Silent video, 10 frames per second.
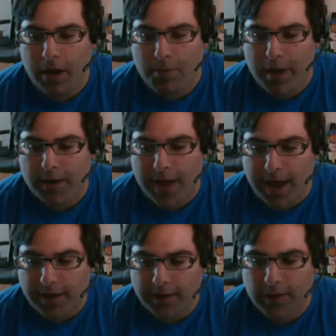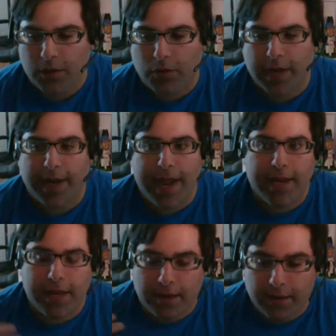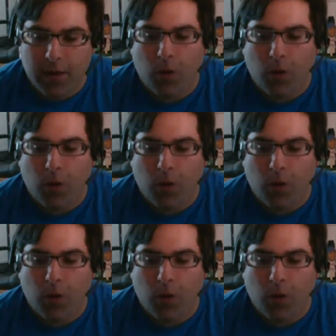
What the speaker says: up on you know, Canadian